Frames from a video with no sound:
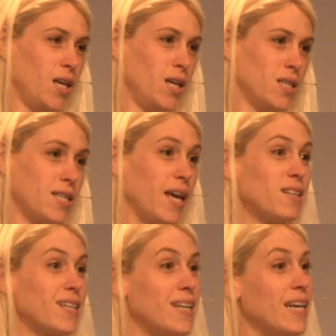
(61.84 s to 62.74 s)

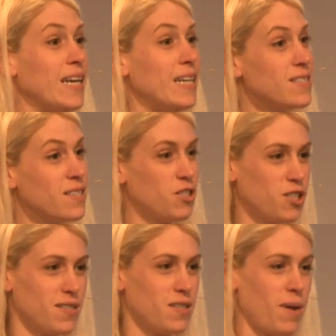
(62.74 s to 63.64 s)
Scaling isn't
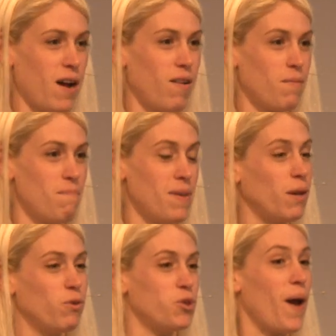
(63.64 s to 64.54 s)
just about making
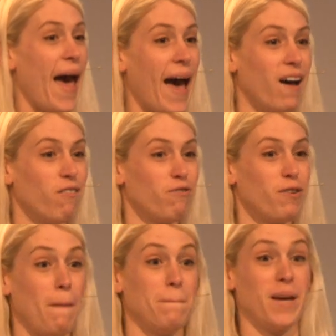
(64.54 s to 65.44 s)
what you have
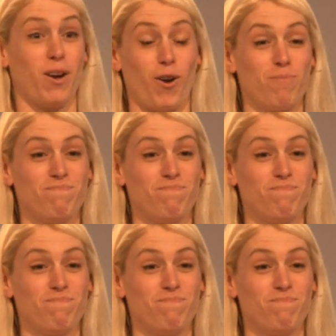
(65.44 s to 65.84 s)
bigger.